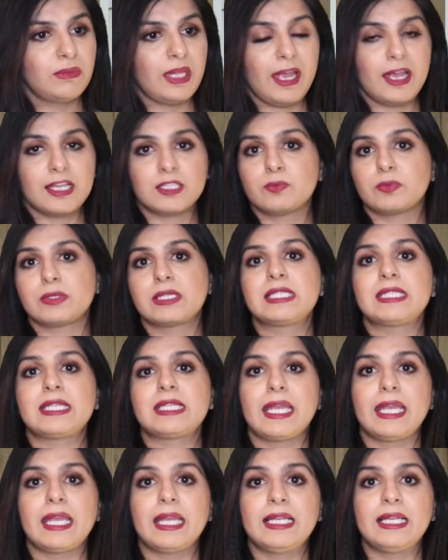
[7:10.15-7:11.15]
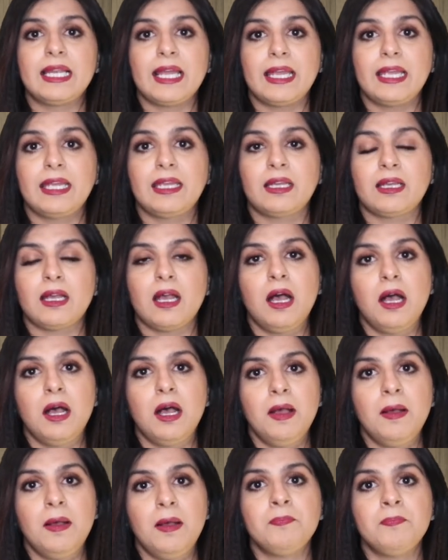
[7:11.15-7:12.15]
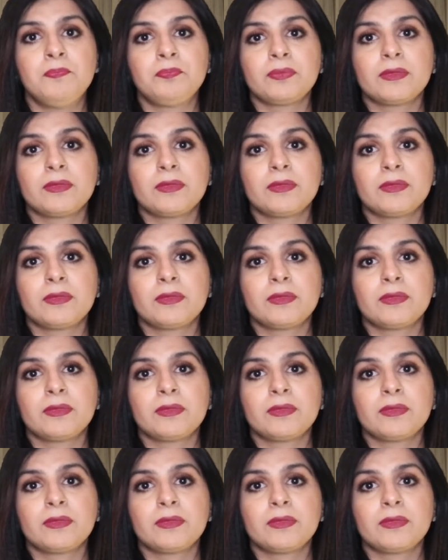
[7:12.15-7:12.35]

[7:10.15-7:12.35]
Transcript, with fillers: as per se like uh,